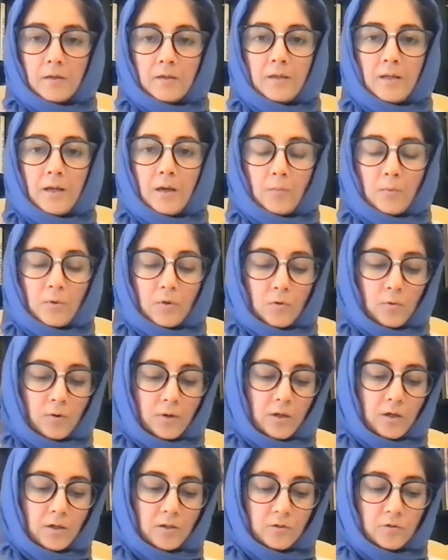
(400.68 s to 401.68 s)
Now we're
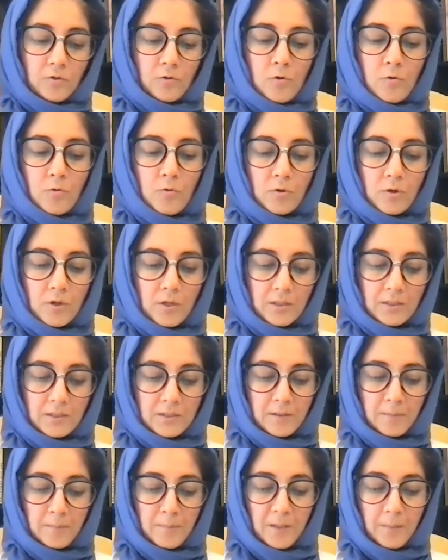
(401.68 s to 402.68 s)
going on to Hur
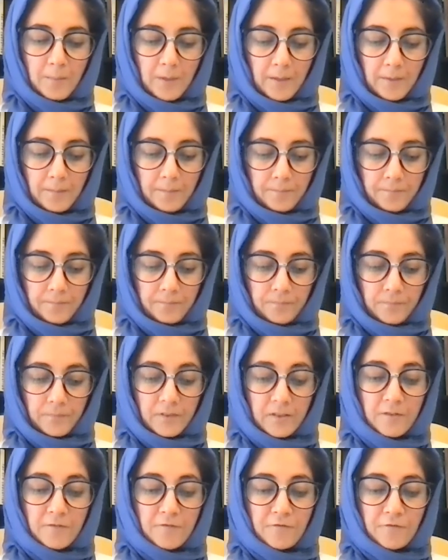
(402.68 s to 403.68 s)
al-Tamimi,
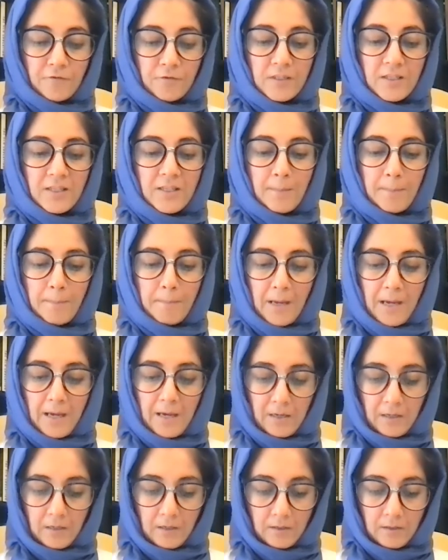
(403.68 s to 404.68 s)
the free
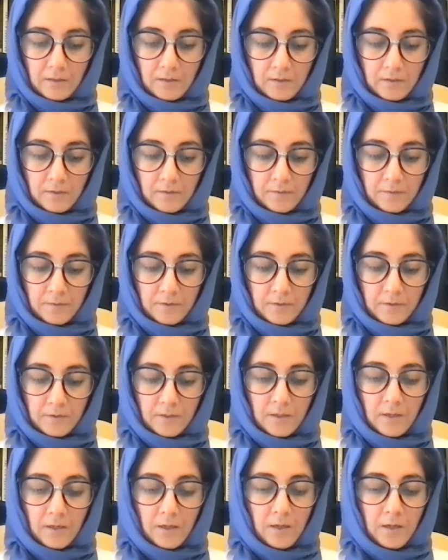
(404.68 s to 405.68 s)
man.
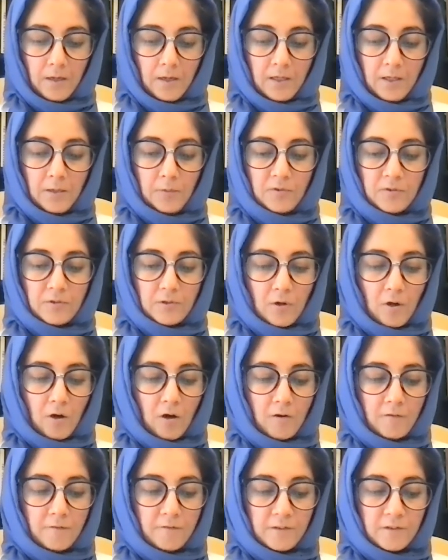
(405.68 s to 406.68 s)
He was an
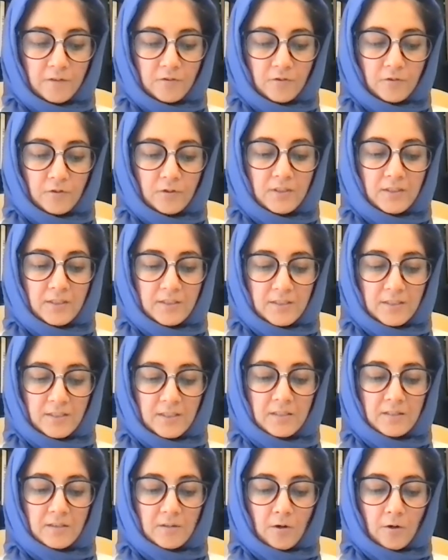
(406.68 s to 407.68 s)
officer in
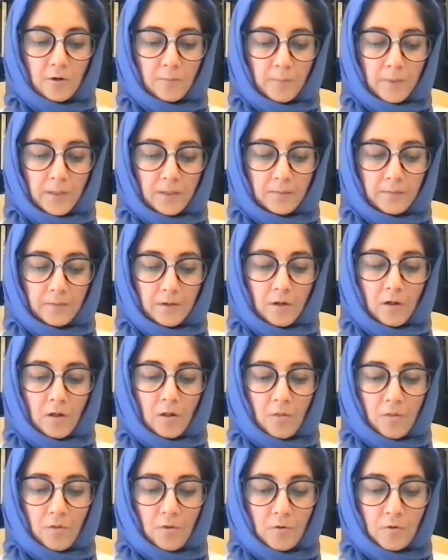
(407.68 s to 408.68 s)
Yazid's army.
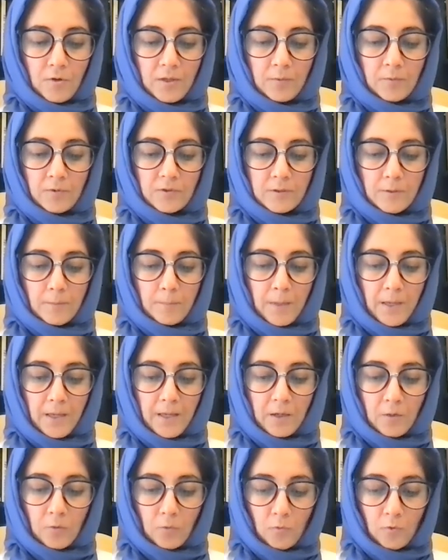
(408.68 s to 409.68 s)
Although he was
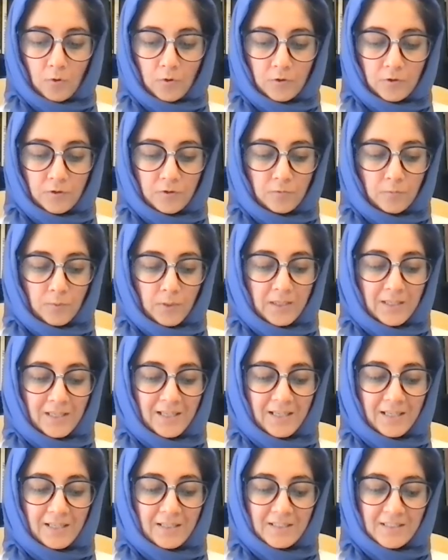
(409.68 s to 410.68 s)
obeying orders when
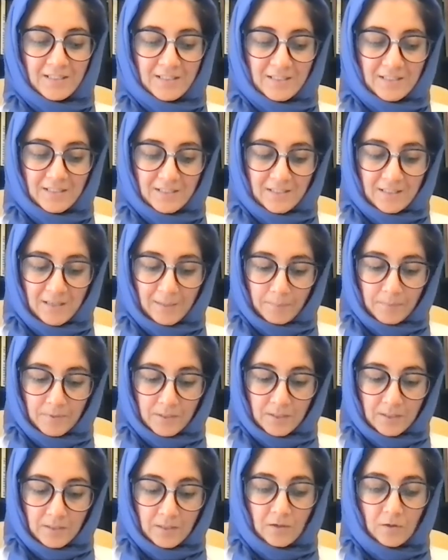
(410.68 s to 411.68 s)
he
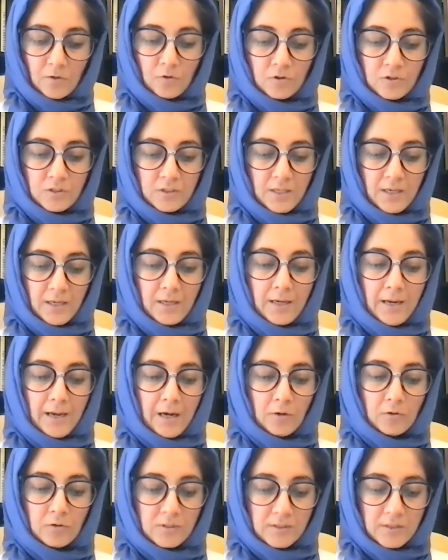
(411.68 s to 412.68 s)
intercepted Hussein
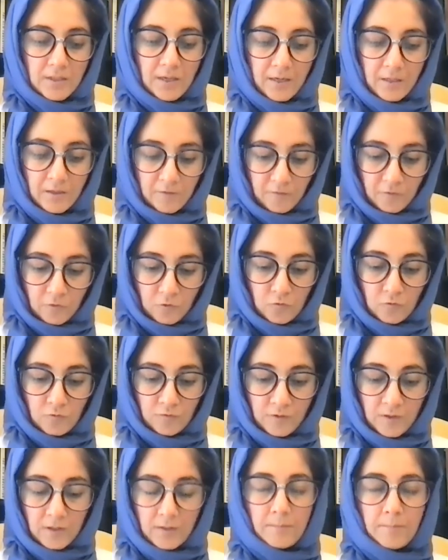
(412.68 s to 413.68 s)
outside of
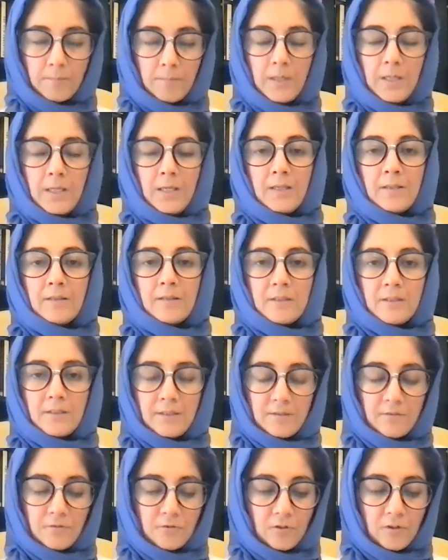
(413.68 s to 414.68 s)
Kufa, meaning the
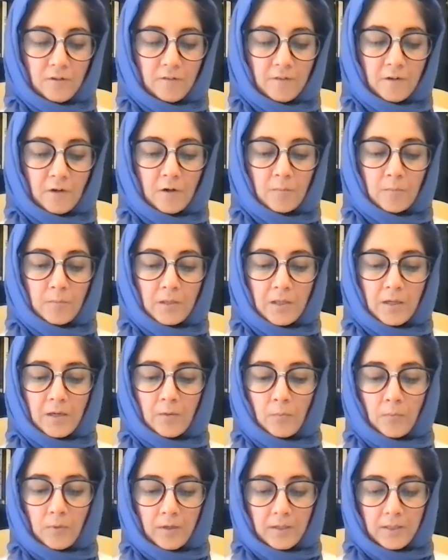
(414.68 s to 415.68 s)
desert of Karbala,
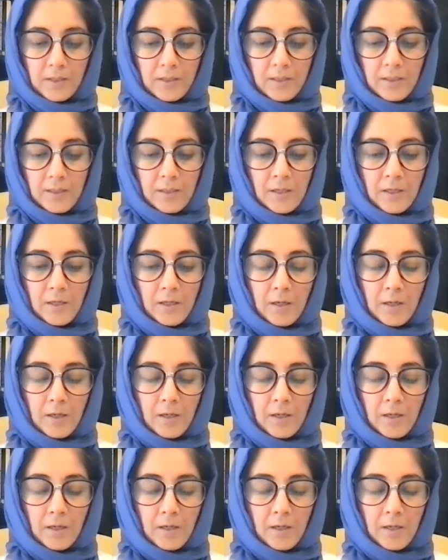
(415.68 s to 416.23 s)
where he